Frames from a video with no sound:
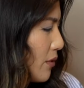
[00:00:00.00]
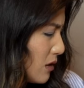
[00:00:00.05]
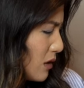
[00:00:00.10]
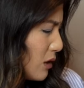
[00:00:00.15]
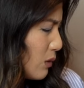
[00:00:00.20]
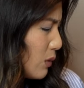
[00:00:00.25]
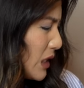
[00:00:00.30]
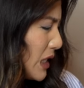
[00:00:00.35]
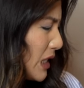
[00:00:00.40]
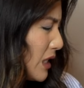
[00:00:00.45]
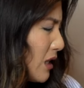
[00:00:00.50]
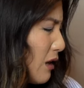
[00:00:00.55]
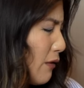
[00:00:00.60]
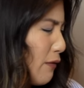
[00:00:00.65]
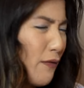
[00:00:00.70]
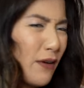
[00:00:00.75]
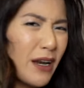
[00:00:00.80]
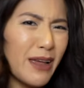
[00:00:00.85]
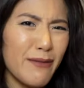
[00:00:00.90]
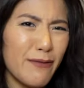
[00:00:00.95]
So it's like a
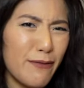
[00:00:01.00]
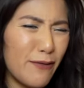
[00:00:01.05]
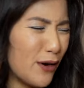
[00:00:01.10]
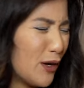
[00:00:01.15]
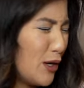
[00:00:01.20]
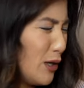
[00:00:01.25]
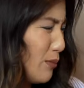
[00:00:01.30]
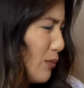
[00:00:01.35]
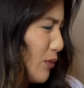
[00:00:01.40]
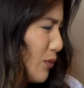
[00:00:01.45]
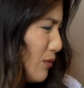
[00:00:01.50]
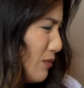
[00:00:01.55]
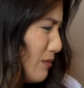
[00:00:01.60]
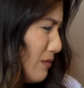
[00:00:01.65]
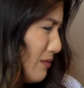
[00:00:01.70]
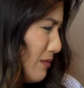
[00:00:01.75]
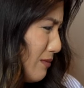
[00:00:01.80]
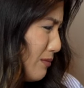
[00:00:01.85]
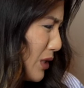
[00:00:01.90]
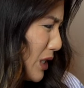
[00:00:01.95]
flip-flop,
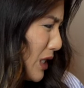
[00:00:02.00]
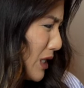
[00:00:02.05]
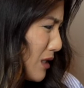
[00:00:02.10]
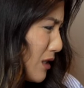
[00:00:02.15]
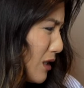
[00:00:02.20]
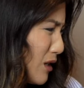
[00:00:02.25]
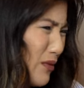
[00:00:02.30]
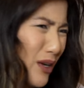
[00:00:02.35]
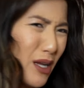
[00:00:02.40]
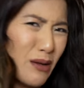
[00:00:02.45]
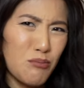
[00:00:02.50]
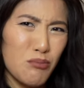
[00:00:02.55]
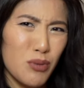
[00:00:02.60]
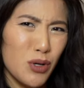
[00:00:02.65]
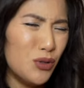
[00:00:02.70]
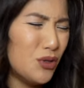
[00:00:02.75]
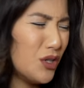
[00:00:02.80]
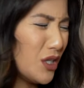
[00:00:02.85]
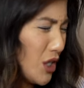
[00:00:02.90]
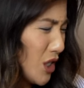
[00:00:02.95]
but it's kind of like
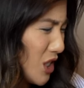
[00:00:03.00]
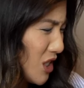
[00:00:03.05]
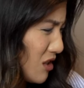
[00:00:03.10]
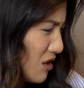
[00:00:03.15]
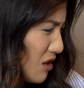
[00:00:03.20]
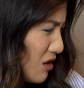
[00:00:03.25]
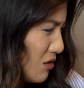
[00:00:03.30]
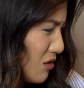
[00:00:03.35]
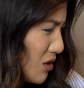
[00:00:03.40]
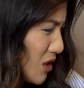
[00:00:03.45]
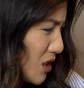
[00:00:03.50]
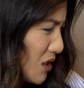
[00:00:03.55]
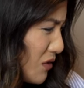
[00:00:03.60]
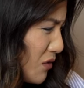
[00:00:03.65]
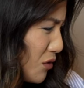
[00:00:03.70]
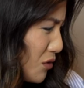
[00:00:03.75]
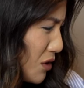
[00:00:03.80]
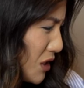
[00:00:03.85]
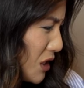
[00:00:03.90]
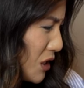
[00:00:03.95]
bondage style because you've
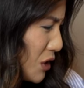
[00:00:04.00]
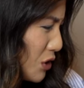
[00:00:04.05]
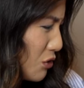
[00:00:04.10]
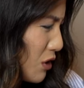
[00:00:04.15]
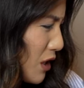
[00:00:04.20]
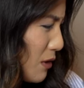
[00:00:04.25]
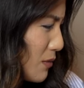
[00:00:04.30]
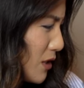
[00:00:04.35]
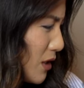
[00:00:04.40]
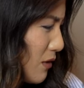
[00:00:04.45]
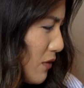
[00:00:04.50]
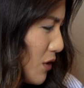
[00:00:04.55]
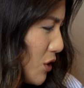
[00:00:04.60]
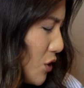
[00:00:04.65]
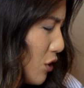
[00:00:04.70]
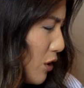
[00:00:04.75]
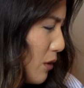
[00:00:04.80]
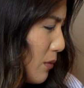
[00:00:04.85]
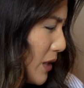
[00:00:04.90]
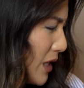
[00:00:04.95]
got these straps over the
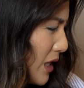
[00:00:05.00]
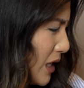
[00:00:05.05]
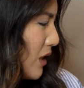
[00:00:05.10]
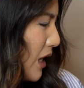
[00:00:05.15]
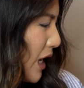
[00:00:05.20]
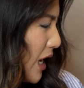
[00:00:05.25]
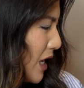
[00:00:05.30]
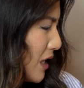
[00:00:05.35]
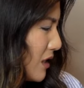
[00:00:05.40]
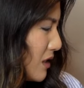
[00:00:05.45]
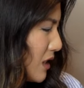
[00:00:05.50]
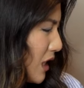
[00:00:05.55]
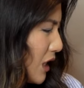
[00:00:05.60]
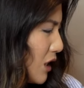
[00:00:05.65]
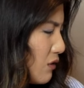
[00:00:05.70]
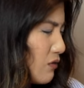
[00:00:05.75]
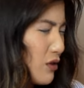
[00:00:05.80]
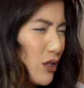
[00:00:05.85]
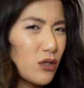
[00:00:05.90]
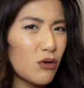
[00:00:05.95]
top. And
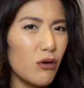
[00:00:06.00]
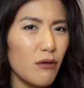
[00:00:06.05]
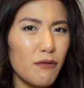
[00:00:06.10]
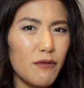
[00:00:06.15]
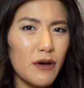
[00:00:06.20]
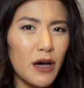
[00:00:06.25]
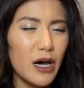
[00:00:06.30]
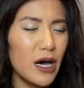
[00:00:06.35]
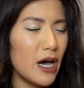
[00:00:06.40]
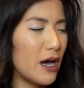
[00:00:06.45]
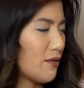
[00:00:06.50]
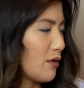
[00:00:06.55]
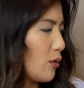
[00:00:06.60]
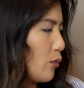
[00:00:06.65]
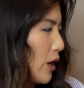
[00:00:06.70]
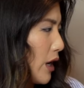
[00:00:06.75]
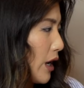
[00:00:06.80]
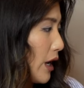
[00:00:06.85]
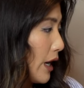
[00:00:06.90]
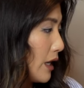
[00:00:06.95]
then you've just got fur
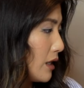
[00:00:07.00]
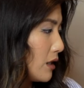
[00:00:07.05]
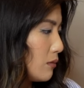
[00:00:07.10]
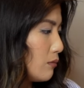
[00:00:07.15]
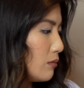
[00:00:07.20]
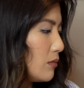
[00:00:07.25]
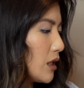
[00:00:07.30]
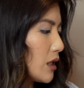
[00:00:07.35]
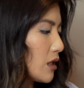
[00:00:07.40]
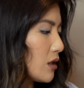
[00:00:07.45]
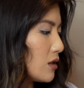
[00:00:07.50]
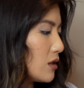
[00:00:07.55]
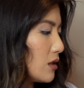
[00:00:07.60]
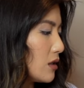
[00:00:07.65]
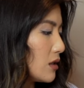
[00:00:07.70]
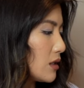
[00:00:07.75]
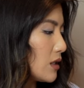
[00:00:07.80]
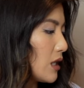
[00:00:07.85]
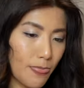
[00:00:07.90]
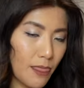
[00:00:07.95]
everywhere. And my
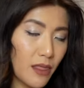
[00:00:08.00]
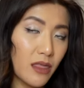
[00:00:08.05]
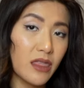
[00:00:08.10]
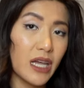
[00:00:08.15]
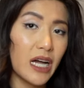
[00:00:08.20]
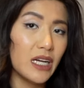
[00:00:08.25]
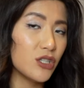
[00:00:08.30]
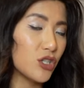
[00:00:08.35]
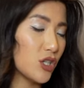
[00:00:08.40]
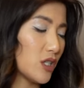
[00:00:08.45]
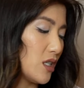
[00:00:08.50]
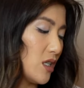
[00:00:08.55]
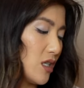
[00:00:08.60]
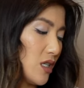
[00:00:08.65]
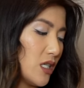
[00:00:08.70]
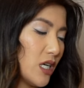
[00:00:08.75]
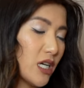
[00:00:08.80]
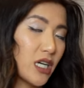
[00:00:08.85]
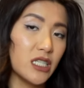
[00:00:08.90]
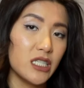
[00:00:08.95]
goodness, that just
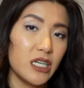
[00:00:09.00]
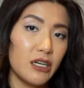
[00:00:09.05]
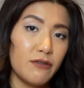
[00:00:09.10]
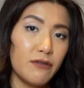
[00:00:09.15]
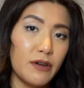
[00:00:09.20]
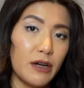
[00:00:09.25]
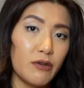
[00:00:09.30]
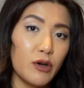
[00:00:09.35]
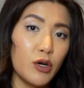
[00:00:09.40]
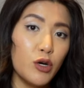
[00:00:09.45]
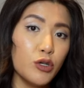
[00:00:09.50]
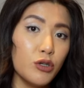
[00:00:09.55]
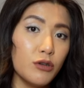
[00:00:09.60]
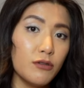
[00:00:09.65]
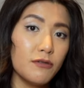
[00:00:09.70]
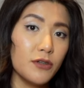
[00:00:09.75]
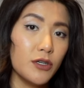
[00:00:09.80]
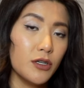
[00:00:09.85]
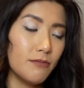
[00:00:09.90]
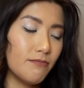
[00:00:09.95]
looks like a dead ferret on your
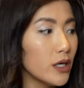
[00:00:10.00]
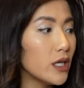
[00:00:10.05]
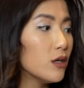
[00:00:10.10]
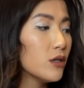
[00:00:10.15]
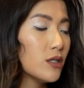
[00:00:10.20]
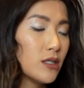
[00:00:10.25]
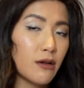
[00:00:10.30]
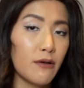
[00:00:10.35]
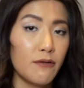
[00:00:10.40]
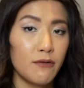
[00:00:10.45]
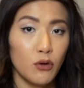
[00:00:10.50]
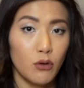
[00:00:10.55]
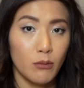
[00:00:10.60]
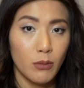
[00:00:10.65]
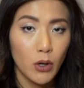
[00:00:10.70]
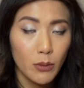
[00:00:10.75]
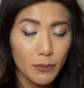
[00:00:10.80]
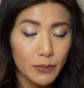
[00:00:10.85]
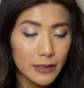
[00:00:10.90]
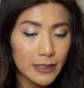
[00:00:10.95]
foot. It looks like a floor
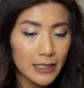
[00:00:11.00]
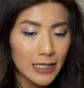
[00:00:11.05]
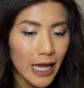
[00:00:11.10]
mop.